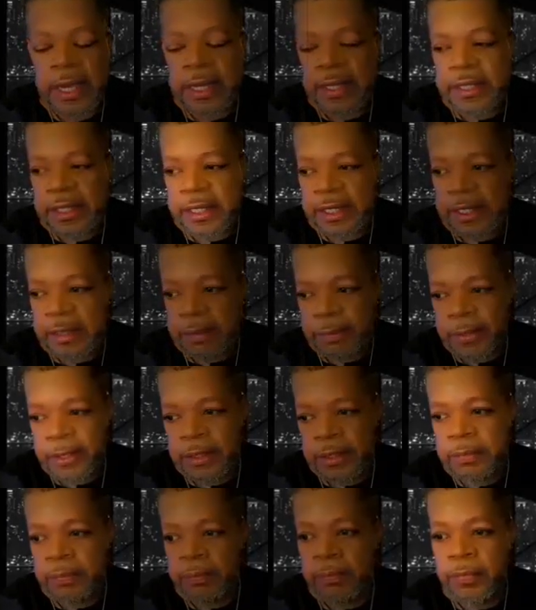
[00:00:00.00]
and
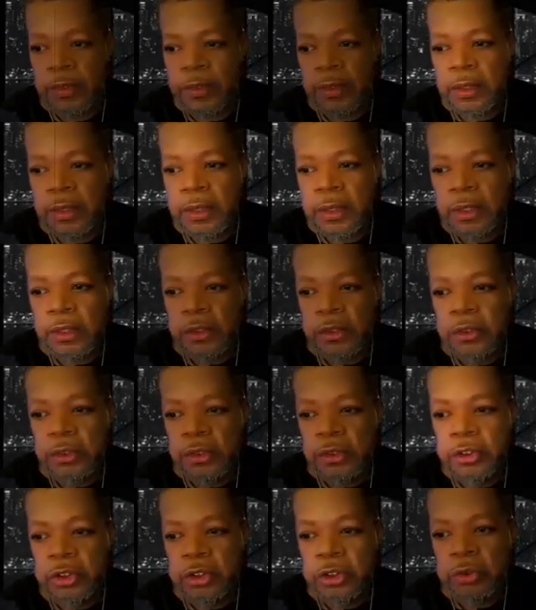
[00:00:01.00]
even
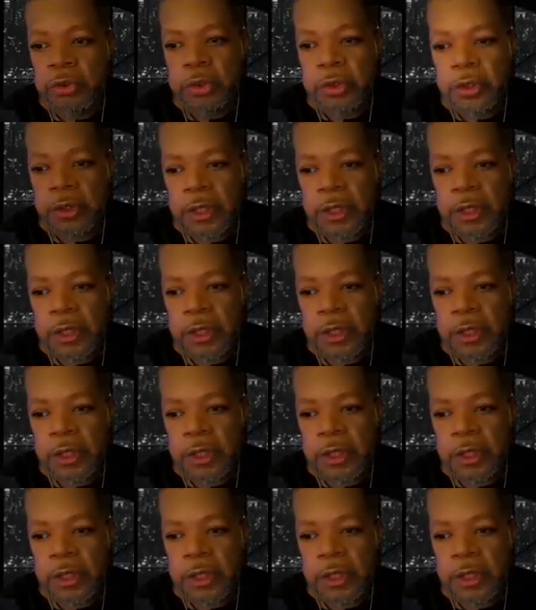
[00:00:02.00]
to